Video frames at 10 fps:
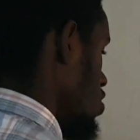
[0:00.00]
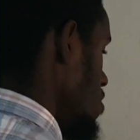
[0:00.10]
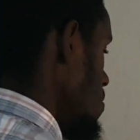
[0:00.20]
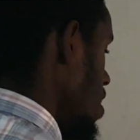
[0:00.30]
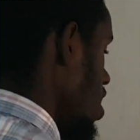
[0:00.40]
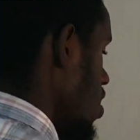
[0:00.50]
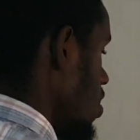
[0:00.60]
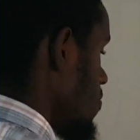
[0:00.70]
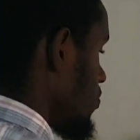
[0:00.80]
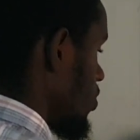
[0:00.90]
remember,
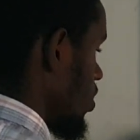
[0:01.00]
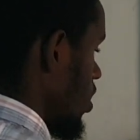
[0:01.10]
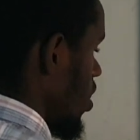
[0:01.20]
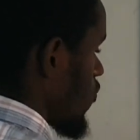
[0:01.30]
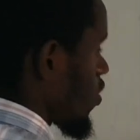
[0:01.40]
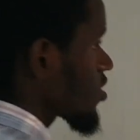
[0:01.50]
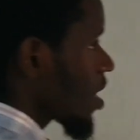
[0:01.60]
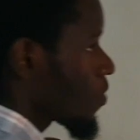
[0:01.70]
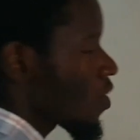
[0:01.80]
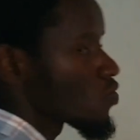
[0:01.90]
for
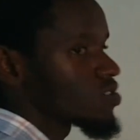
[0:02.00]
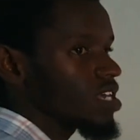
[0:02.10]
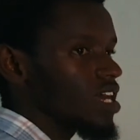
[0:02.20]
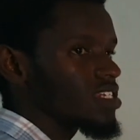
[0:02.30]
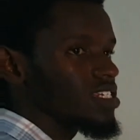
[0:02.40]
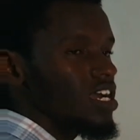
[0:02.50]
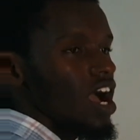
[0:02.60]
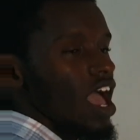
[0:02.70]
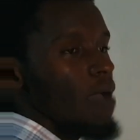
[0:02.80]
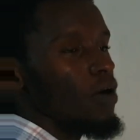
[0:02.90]
example one, we say that
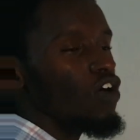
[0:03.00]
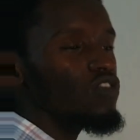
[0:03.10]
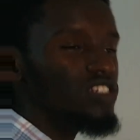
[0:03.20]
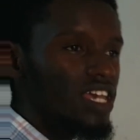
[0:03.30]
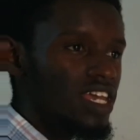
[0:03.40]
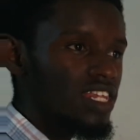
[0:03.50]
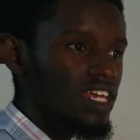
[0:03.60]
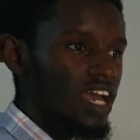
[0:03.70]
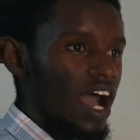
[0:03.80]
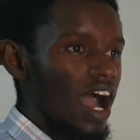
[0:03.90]
a Markov chain
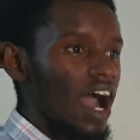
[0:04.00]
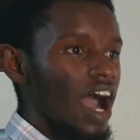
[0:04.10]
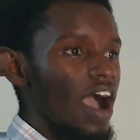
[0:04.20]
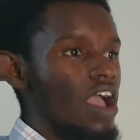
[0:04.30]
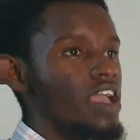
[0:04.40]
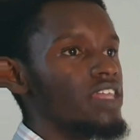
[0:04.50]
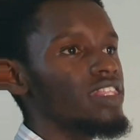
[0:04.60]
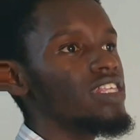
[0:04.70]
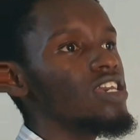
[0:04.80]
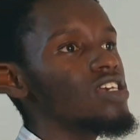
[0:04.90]

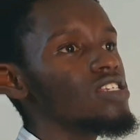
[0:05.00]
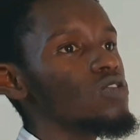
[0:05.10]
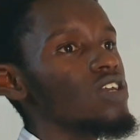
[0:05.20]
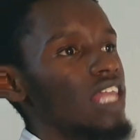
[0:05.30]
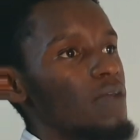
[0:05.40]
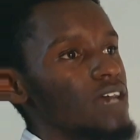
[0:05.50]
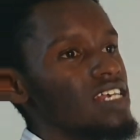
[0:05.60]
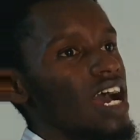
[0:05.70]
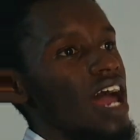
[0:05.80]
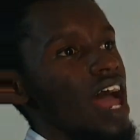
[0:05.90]
it helps
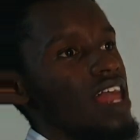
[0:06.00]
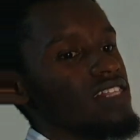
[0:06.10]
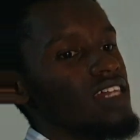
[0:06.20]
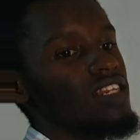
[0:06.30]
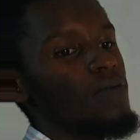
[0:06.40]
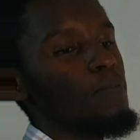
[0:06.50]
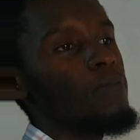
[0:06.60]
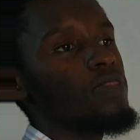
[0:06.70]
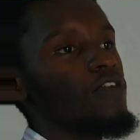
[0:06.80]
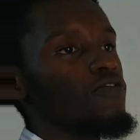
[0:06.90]
us understand
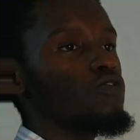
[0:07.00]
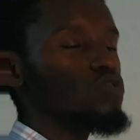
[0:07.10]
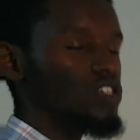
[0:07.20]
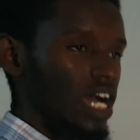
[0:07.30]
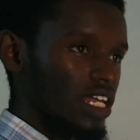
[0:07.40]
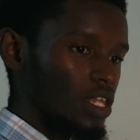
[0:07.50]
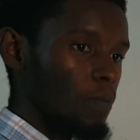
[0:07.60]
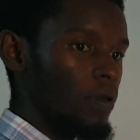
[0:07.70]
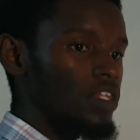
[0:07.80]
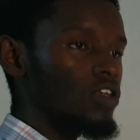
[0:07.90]
the future
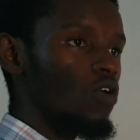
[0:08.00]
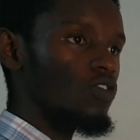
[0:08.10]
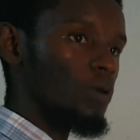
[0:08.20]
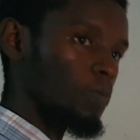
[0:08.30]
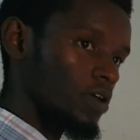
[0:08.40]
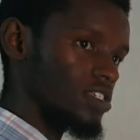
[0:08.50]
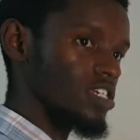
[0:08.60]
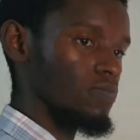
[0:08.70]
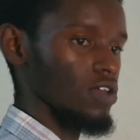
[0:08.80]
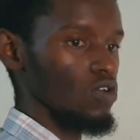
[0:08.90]
depending on the
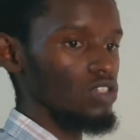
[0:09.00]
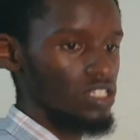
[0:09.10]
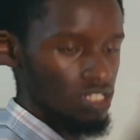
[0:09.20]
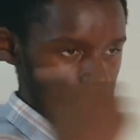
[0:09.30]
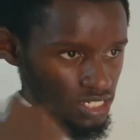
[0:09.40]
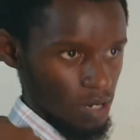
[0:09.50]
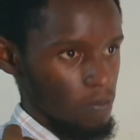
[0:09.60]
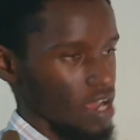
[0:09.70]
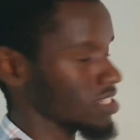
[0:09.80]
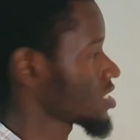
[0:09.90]
present, but not the
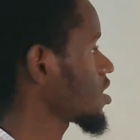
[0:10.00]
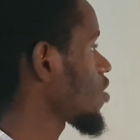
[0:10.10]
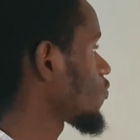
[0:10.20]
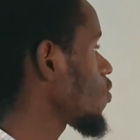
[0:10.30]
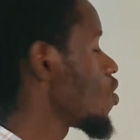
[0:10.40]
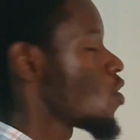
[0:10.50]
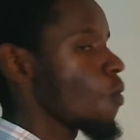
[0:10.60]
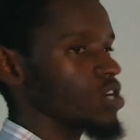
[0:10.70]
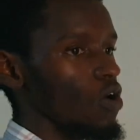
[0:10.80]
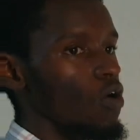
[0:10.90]
past. Therefore,
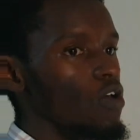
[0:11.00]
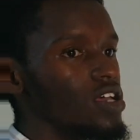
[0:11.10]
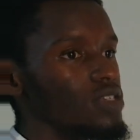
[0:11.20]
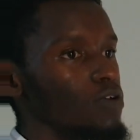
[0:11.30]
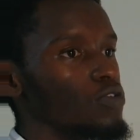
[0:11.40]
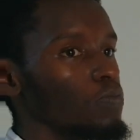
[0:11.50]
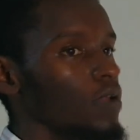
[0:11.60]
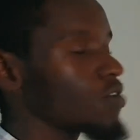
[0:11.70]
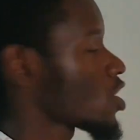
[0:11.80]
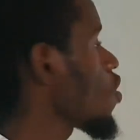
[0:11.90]
we shall always
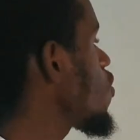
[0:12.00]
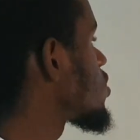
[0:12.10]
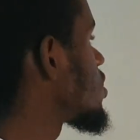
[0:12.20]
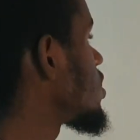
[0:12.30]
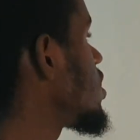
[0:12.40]
multiply. We shall always